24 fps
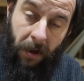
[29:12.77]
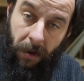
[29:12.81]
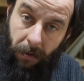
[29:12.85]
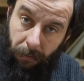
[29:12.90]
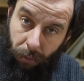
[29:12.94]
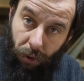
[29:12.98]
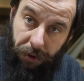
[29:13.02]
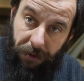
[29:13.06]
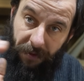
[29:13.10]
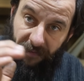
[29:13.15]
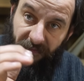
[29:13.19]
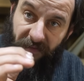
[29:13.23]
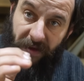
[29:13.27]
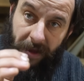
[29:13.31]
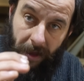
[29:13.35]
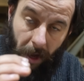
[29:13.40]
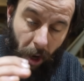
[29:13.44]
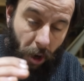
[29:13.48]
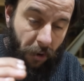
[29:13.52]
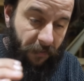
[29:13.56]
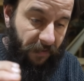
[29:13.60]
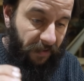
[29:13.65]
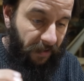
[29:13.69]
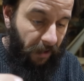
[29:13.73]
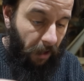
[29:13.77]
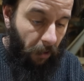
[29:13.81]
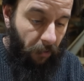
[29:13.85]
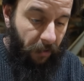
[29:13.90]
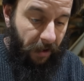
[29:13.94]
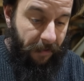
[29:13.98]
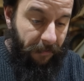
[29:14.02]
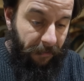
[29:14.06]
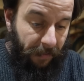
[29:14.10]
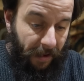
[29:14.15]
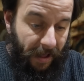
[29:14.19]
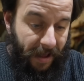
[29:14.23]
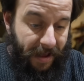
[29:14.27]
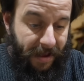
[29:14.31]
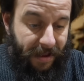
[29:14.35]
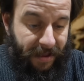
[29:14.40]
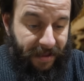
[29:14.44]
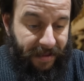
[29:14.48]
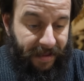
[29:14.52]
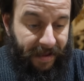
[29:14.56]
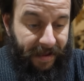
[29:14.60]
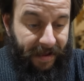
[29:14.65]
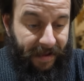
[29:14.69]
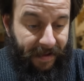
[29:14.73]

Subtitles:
push the feet over to hold it in place,